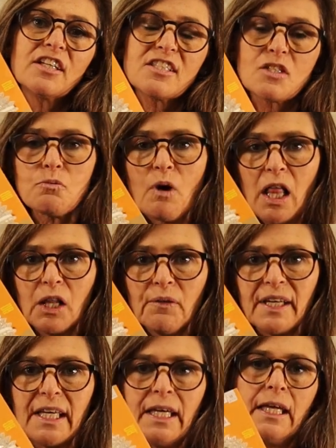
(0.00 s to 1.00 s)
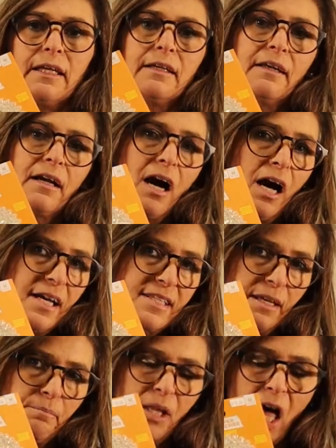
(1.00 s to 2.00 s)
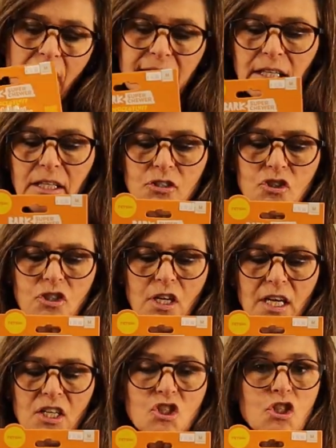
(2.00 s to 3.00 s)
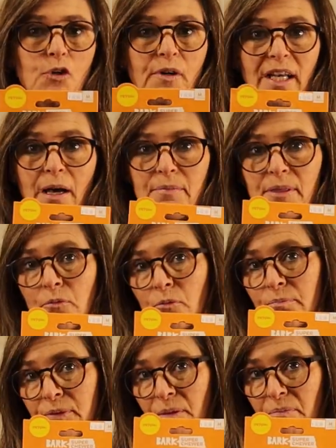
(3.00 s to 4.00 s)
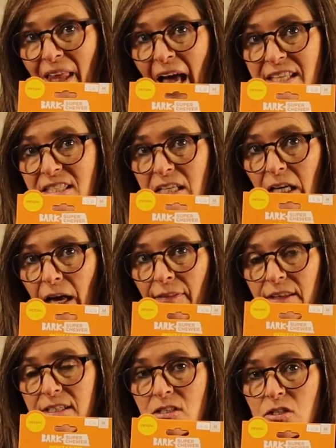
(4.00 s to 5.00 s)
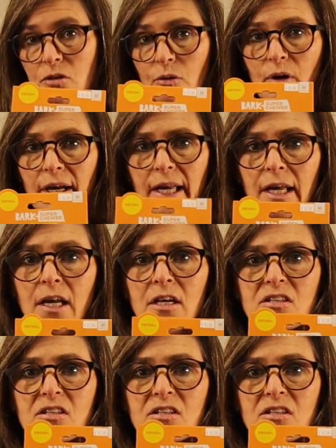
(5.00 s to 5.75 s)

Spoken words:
swallowing it, causing blockage, chewing up the plastic on this toy.